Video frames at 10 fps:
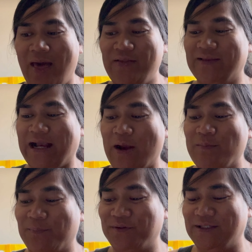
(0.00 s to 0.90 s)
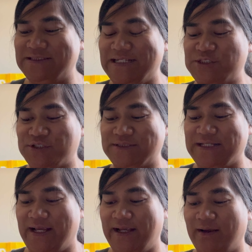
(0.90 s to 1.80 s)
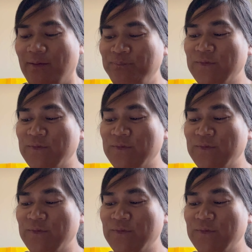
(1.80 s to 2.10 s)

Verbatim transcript: And then like I remember the teacher saying,